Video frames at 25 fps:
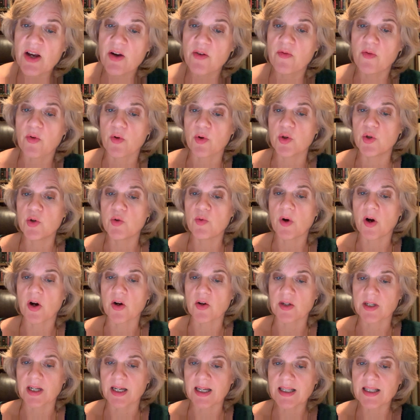for you are
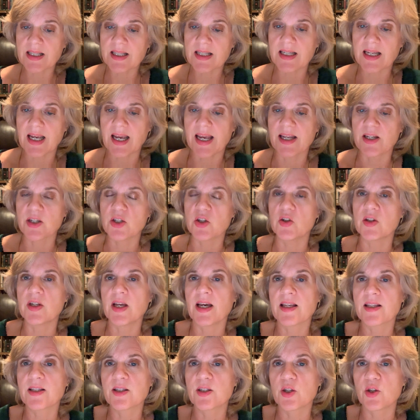dust, and to
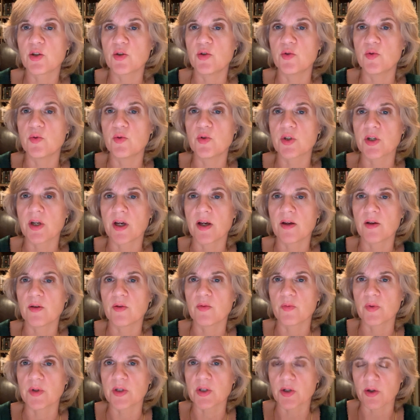dust you shall
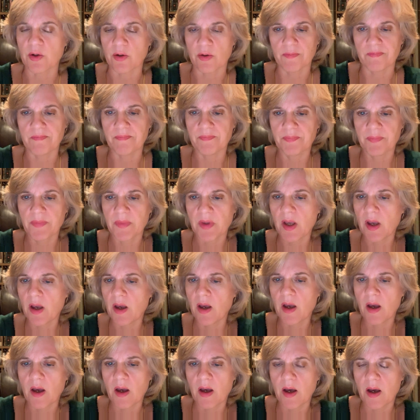return."
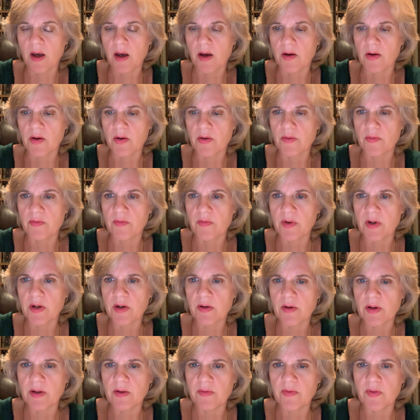
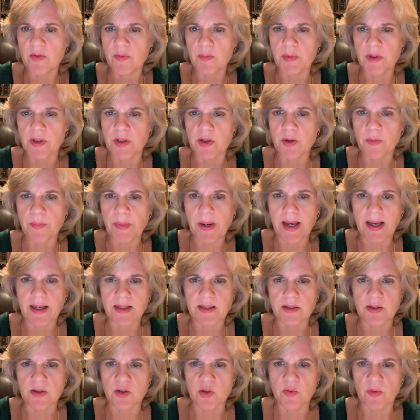Very familiar
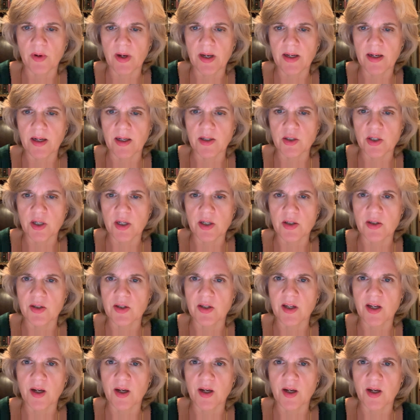passage, right? I changed a